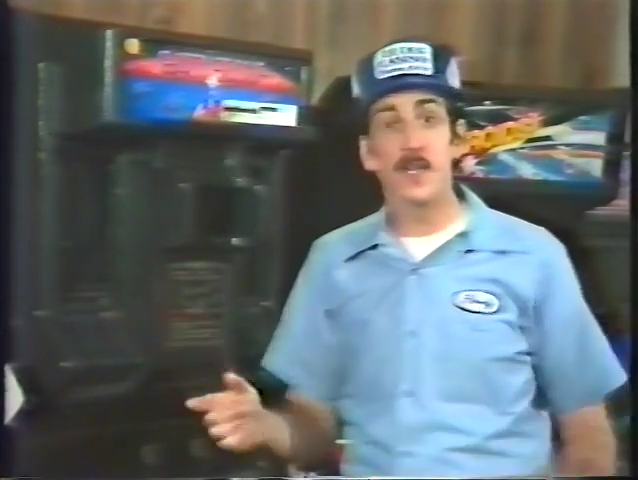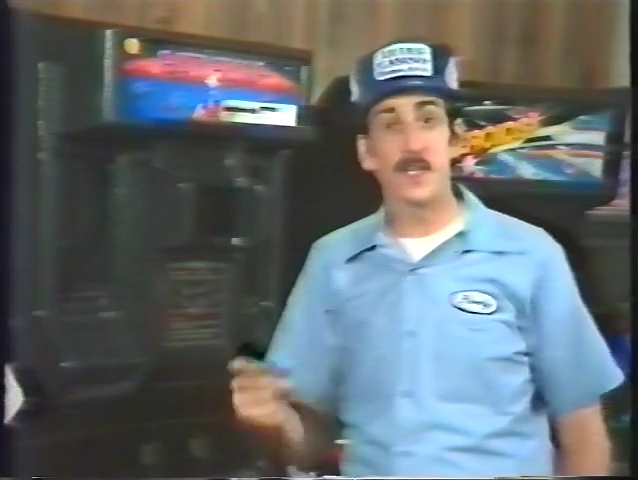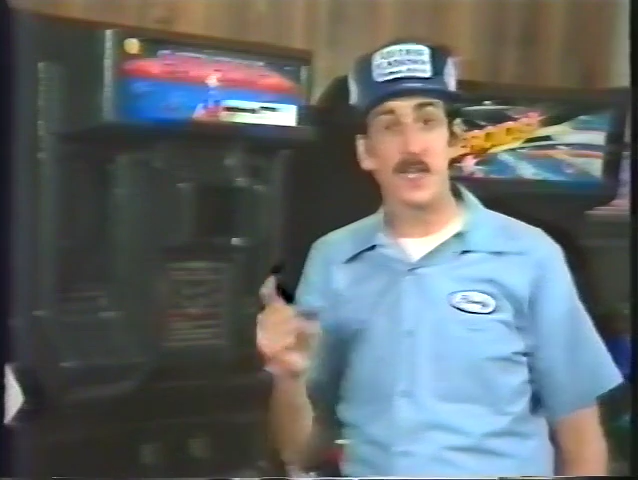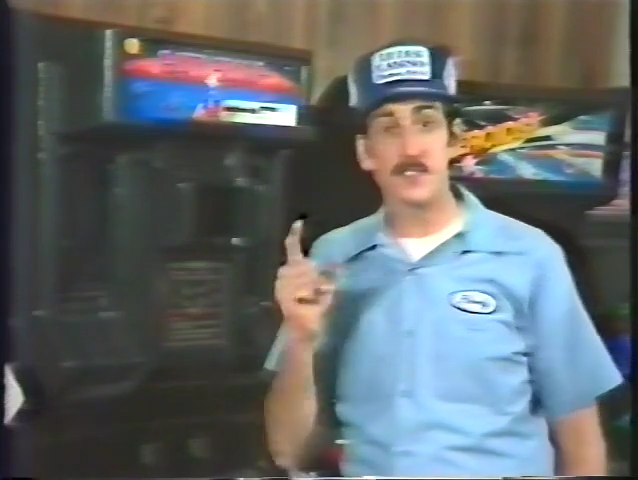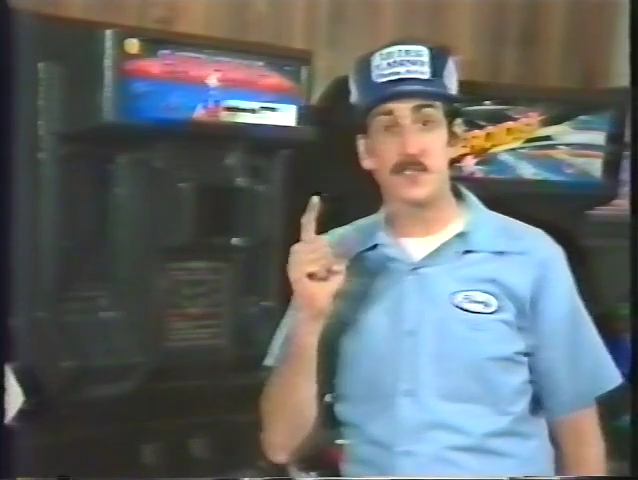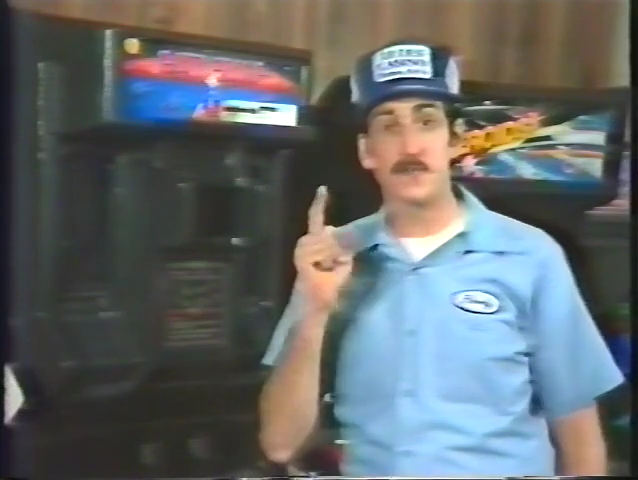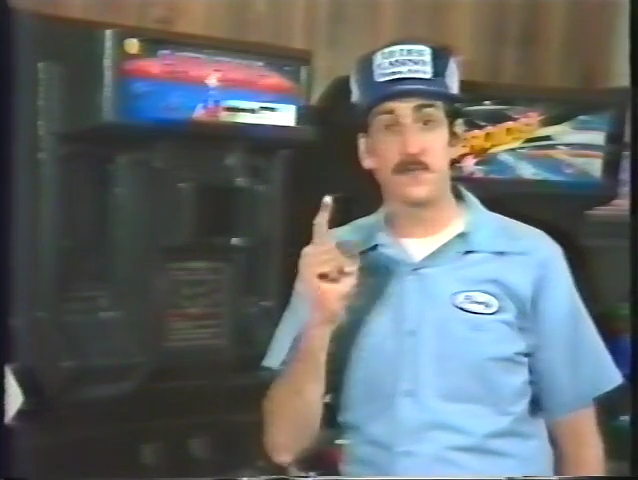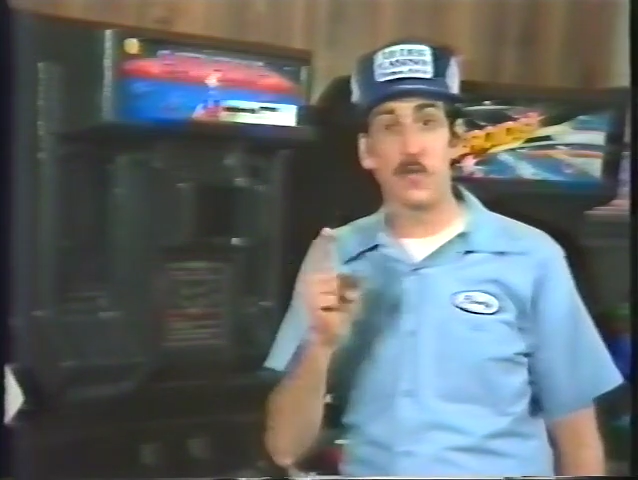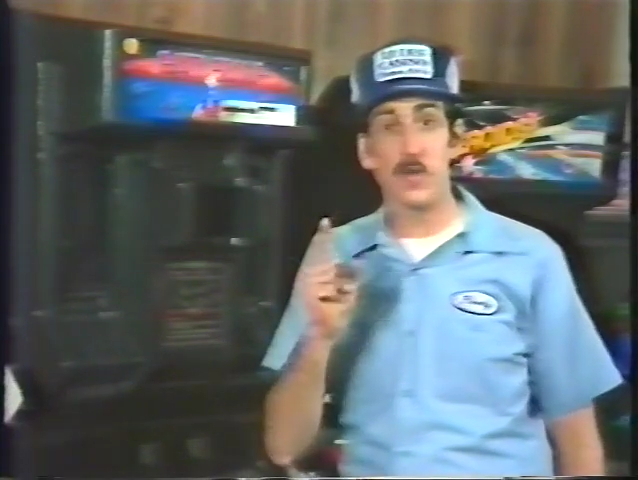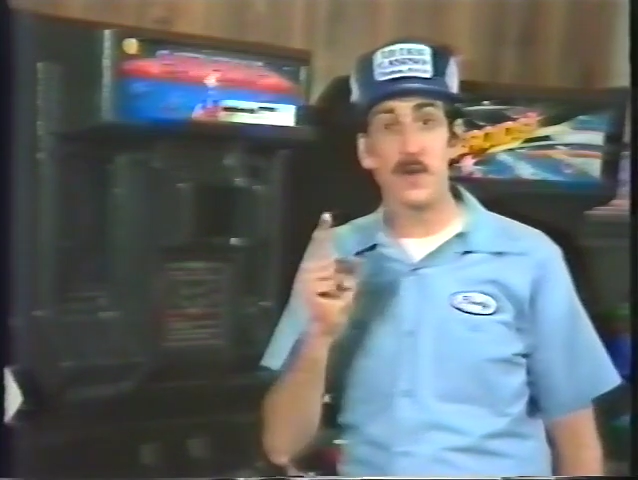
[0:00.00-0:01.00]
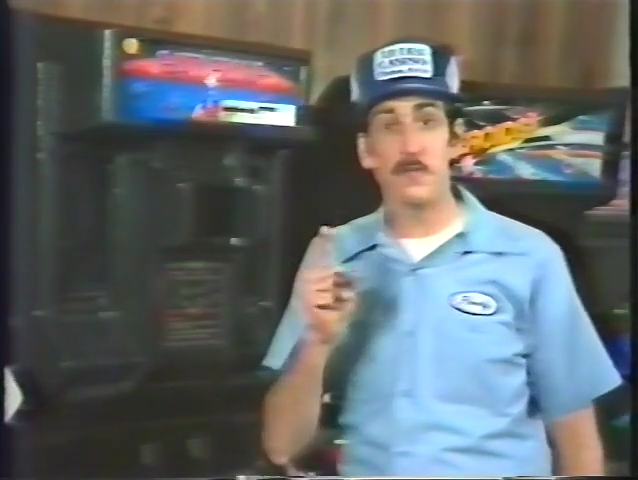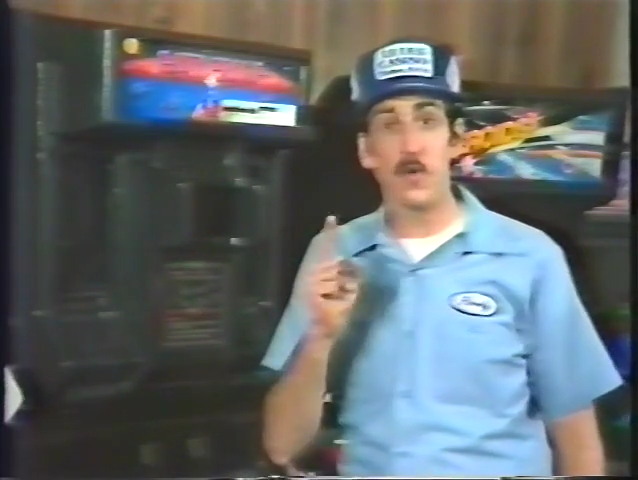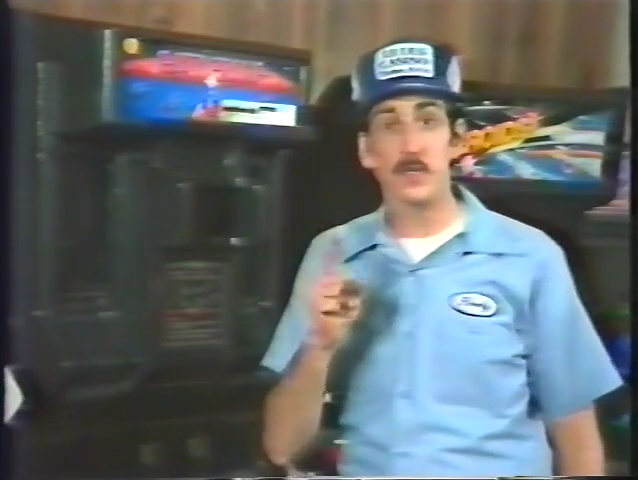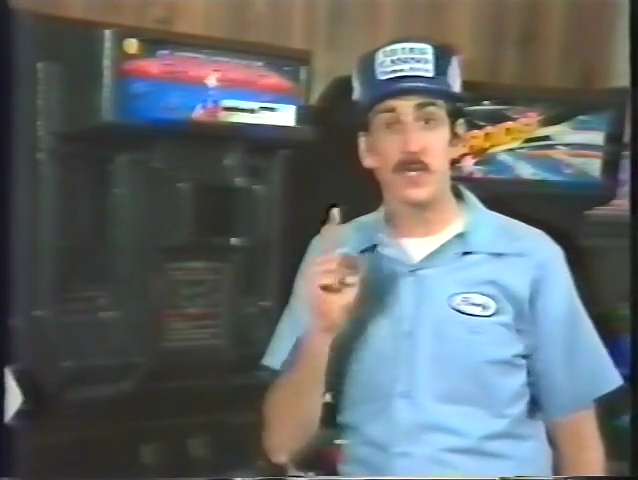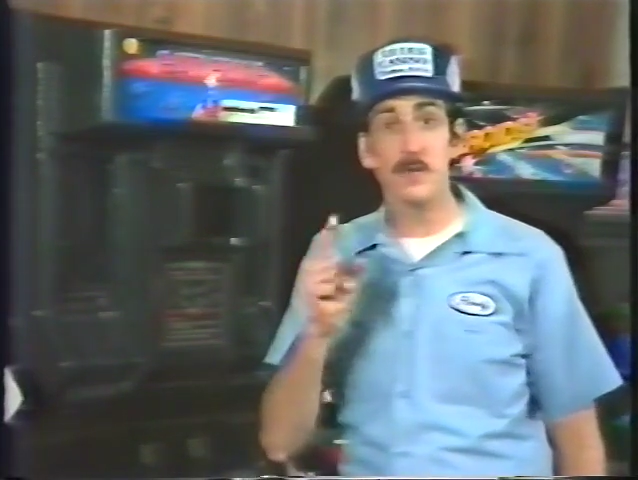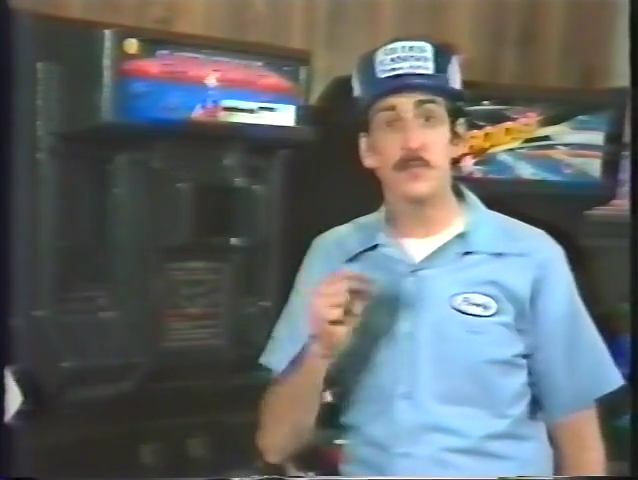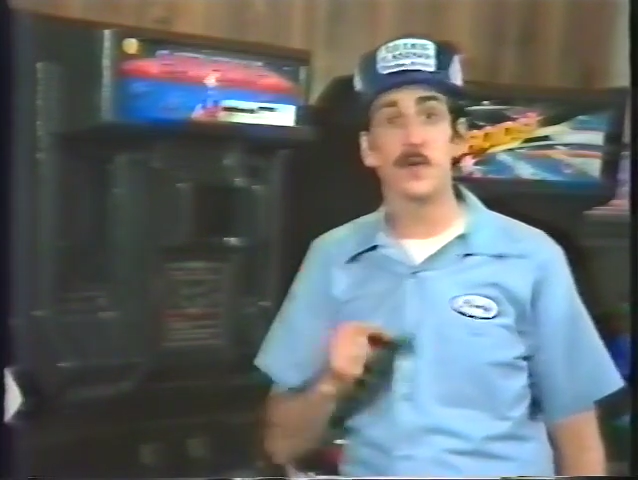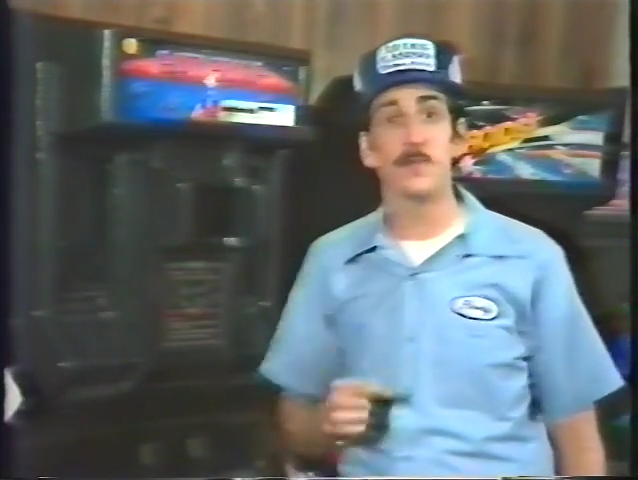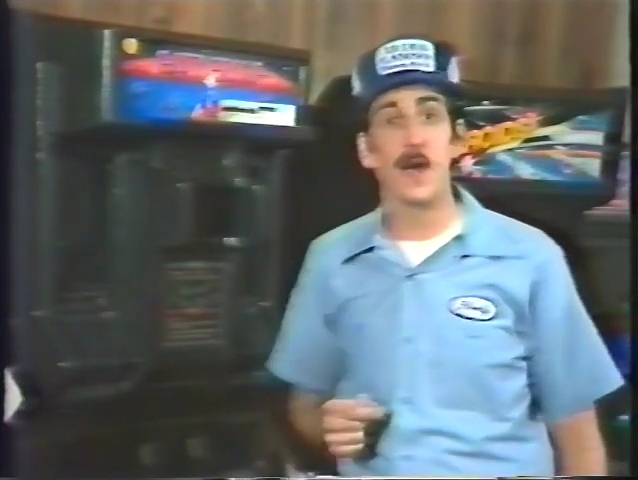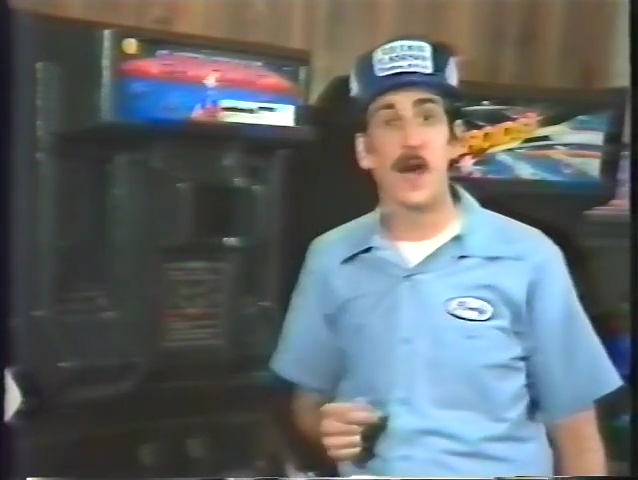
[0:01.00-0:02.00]
gets its 40 volt
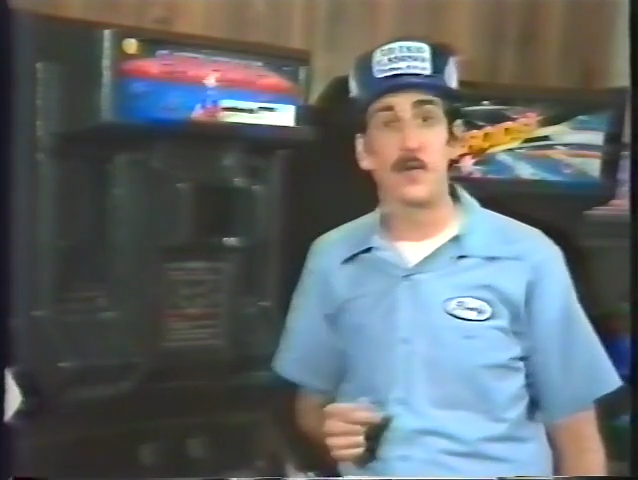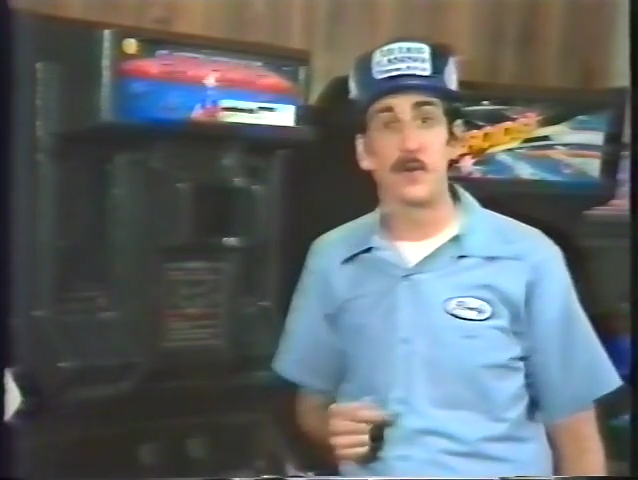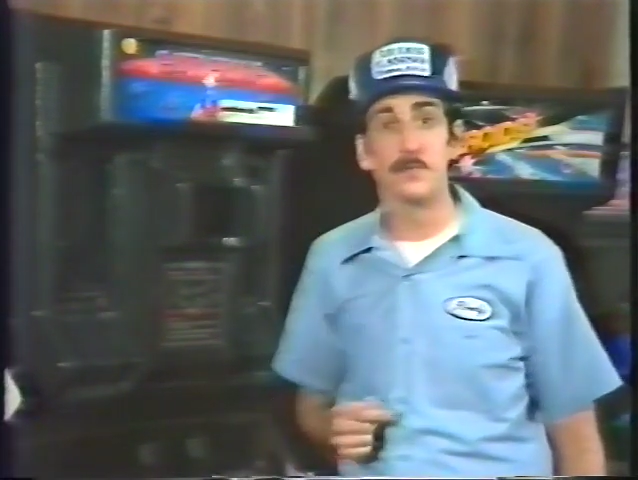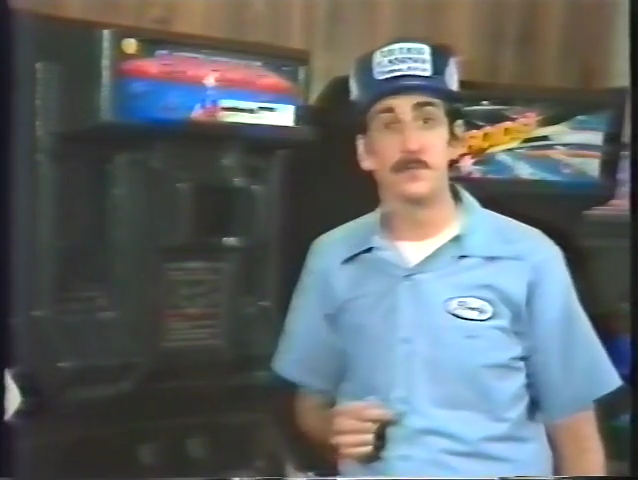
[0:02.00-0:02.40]
input power.